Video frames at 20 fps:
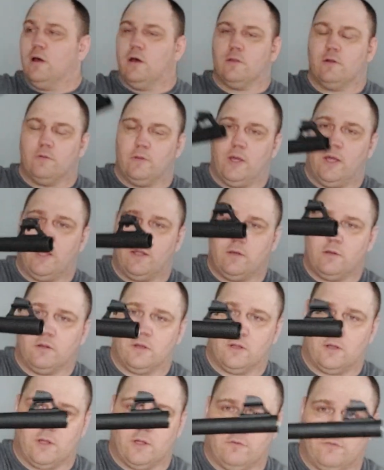Other than that,
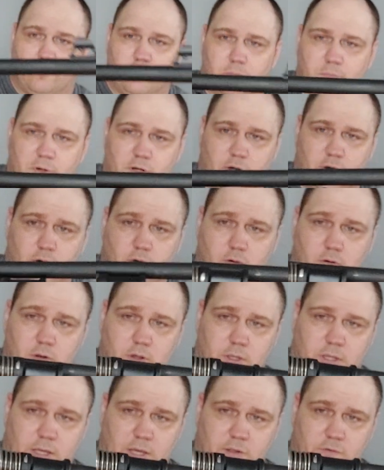you got a nice little barrel,
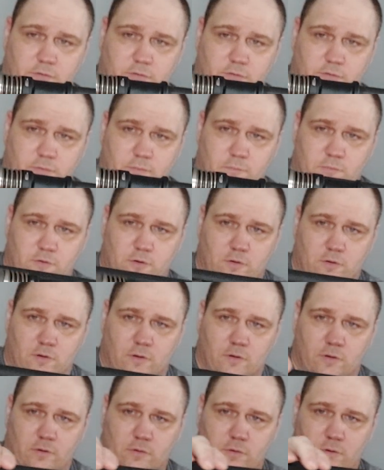gas system's all
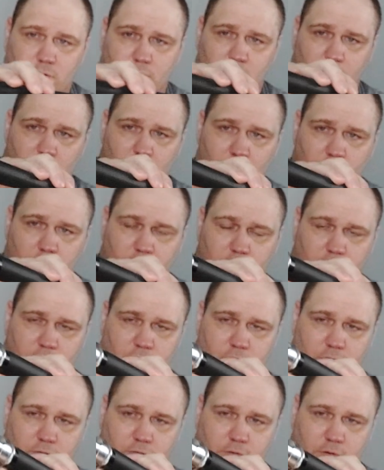included,
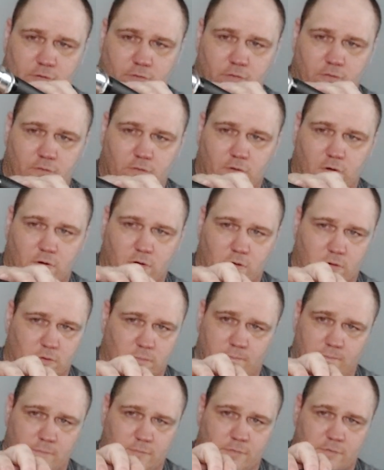receiver extensions
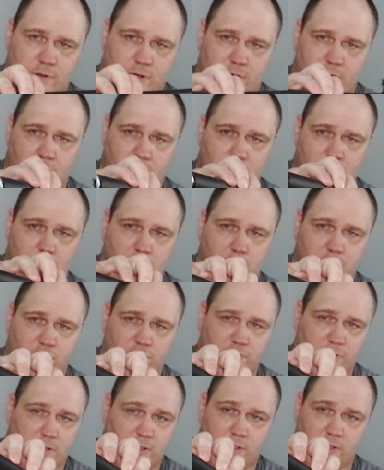all there. The
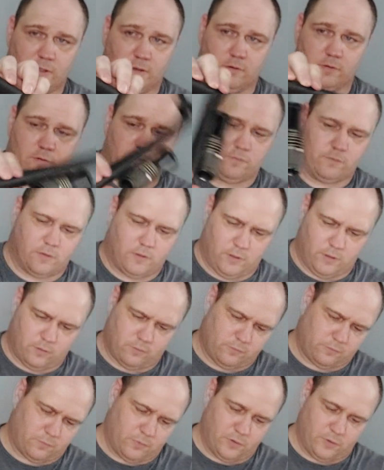machining on this thing
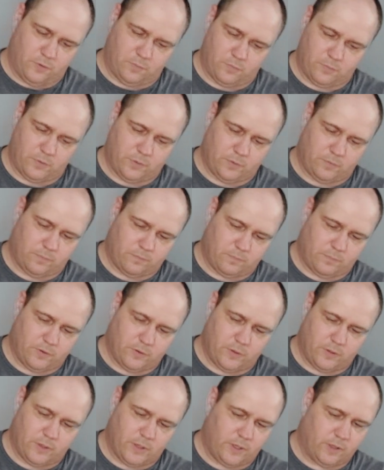is
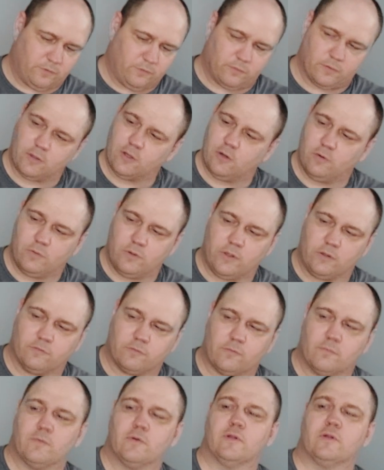really nice. The
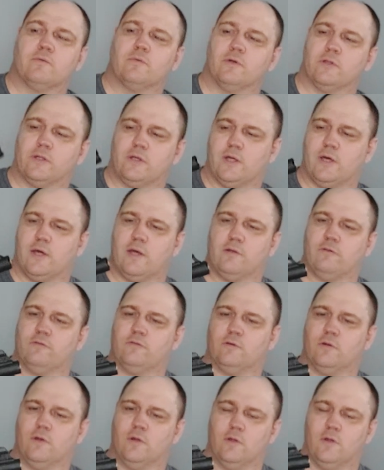coatings are really
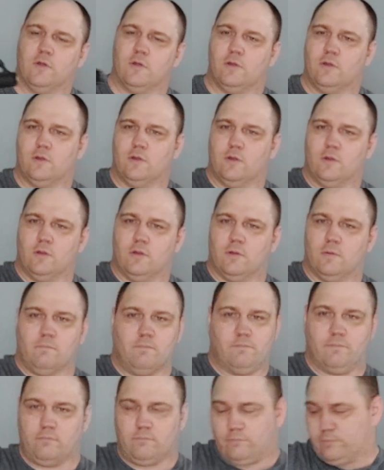nice.
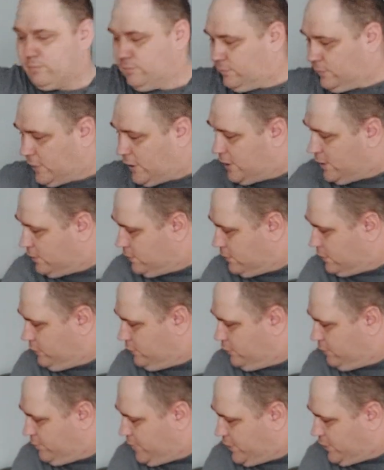Yeah,
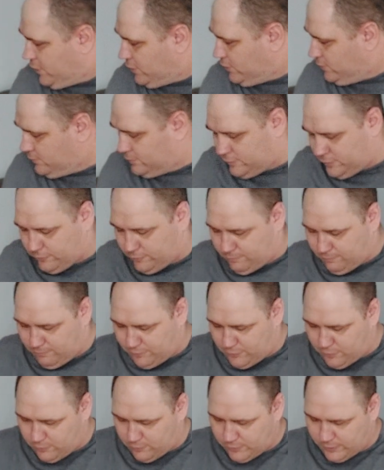that's your barrel. Just
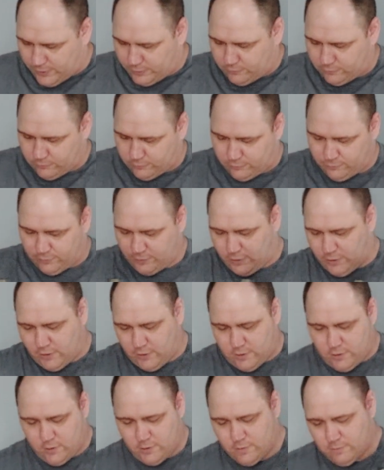throw that to the
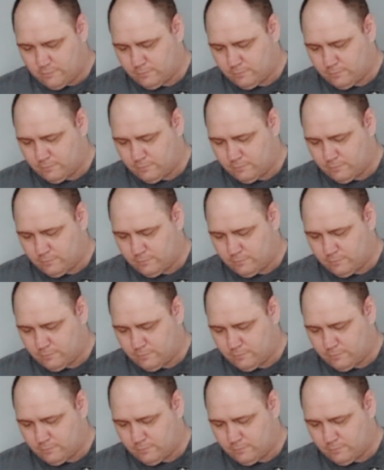side.